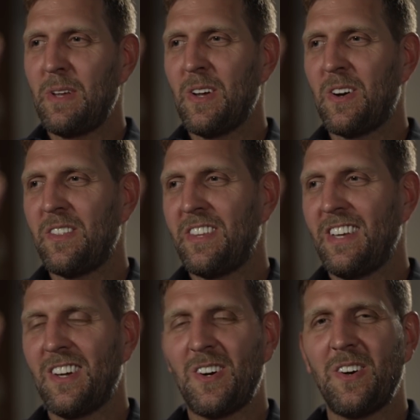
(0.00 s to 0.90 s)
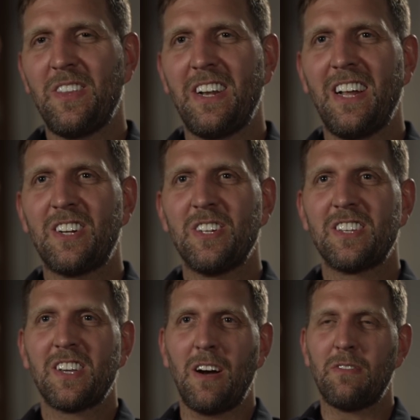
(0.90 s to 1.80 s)
be on the
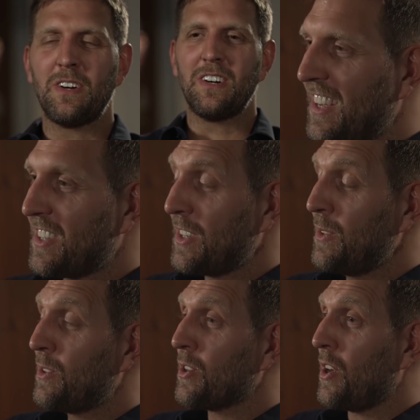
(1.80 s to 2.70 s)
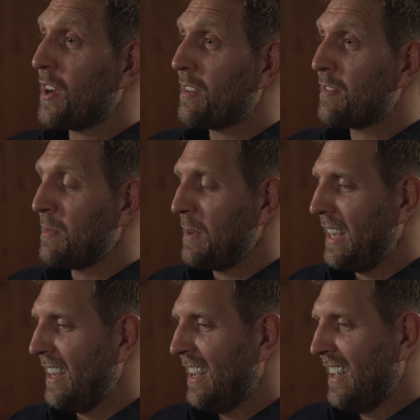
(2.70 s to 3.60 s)
Legends cover. That's a huge honor for me.